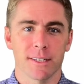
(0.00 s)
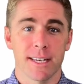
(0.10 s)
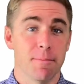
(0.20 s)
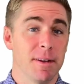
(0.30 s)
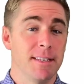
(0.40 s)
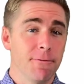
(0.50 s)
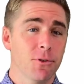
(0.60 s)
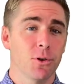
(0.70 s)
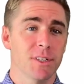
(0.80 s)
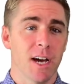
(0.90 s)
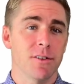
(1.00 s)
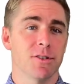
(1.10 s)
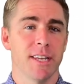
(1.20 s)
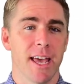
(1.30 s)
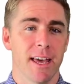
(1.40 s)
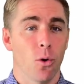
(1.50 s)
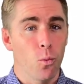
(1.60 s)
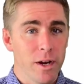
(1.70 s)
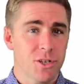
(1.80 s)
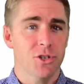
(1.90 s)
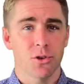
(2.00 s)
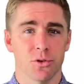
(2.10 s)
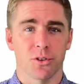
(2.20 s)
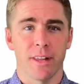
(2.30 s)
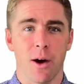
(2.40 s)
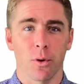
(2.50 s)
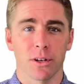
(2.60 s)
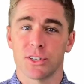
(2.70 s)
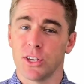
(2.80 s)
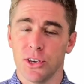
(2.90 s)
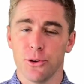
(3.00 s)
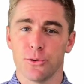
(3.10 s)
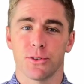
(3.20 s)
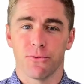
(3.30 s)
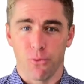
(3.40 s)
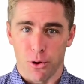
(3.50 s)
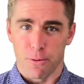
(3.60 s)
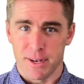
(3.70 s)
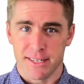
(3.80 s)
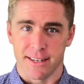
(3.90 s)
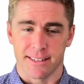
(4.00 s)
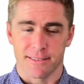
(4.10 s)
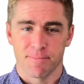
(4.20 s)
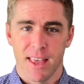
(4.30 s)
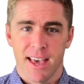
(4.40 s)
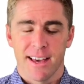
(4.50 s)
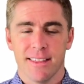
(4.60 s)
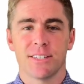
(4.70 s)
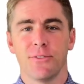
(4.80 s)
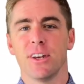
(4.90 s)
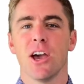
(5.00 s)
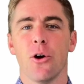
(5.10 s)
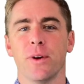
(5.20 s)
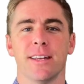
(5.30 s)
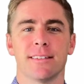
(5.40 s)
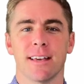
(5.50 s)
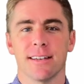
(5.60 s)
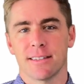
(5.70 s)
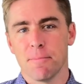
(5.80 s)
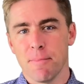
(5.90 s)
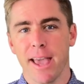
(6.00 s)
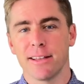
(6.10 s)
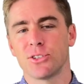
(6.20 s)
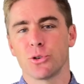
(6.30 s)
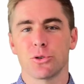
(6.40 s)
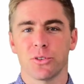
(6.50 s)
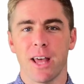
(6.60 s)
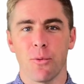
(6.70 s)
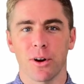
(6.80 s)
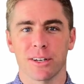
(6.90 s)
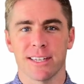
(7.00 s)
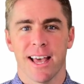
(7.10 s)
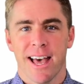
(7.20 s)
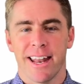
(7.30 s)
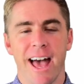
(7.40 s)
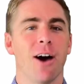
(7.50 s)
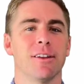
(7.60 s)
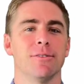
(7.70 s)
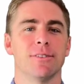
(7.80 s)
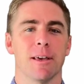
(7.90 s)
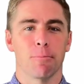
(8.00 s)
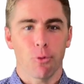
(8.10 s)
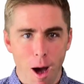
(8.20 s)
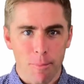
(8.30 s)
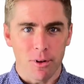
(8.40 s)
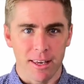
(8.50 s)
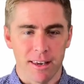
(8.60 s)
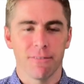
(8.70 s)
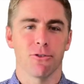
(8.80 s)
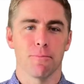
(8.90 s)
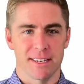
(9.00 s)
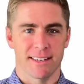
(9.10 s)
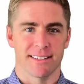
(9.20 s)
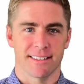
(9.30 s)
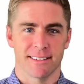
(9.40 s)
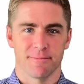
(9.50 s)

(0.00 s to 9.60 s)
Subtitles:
it can be difficult to understand which social networks to use for your business. In this video, we discuss the main social networks and how to use them properly for business.